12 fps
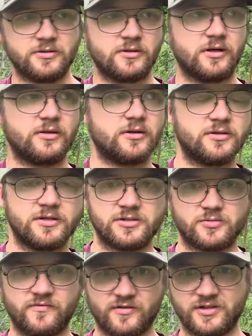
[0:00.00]
The onions
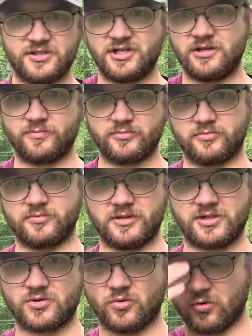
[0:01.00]
were very cheap to
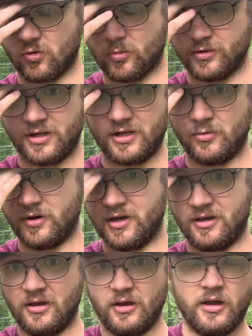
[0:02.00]
store normally anyway,
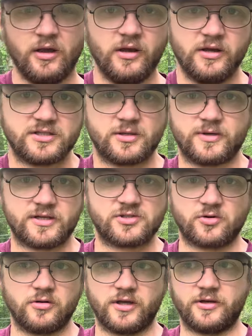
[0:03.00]
so I'm not gonna
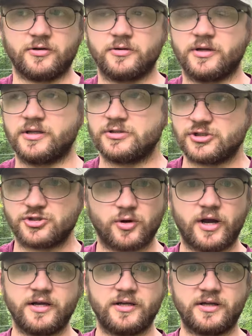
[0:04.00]
store it later and just
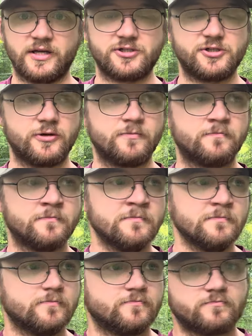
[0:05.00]
try again next year.
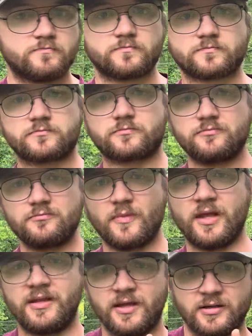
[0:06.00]

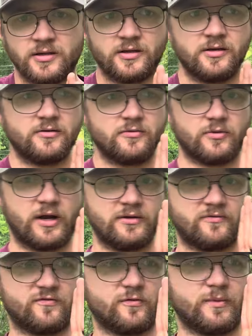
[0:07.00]
And then right
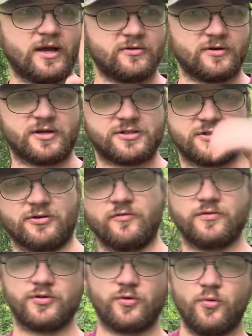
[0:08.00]
from my direction over
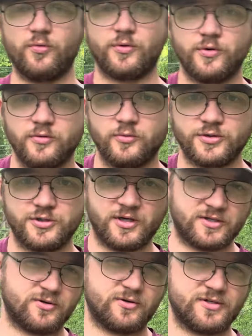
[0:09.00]
in the corner, which you
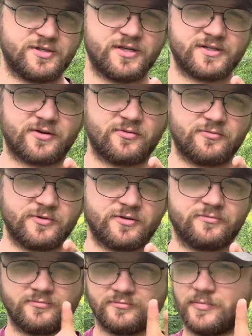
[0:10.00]
guys aren't gonna see because I don't,
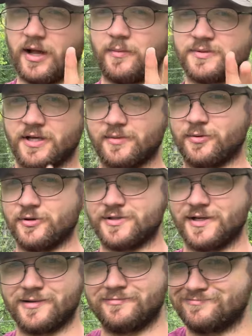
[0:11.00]
OPSEC per sec.